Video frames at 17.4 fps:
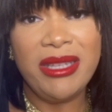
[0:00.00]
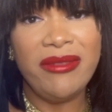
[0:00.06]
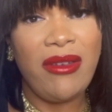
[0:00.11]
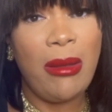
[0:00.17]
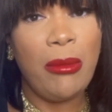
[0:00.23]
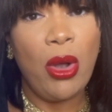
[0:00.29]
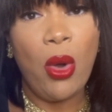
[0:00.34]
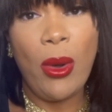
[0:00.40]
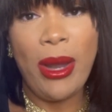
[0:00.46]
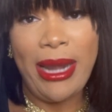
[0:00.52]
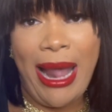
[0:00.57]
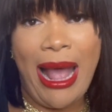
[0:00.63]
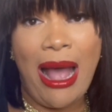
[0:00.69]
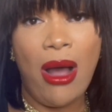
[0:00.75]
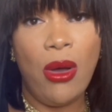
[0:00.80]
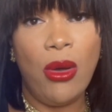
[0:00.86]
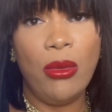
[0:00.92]
If I'm going
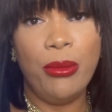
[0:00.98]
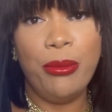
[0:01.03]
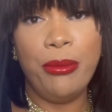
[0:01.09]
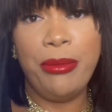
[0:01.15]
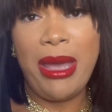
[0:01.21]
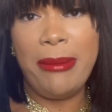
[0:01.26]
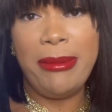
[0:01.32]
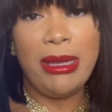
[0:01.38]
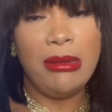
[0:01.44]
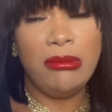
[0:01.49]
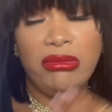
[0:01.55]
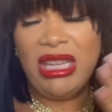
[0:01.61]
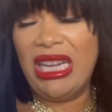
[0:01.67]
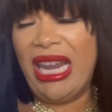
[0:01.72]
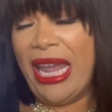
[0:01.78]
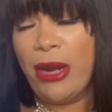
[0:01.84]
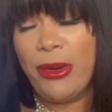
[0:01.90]
out, baby,
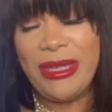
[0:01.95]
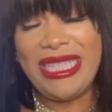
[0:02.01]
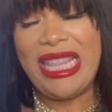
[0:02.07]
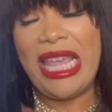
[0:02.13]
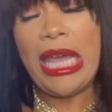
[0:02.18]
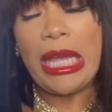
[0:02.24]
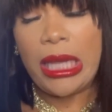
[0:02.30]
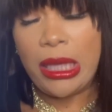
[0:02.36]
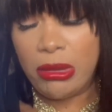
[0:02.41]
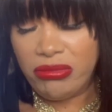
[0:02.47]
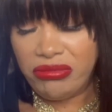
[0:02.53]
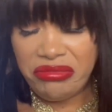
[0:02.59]
the layer is thick.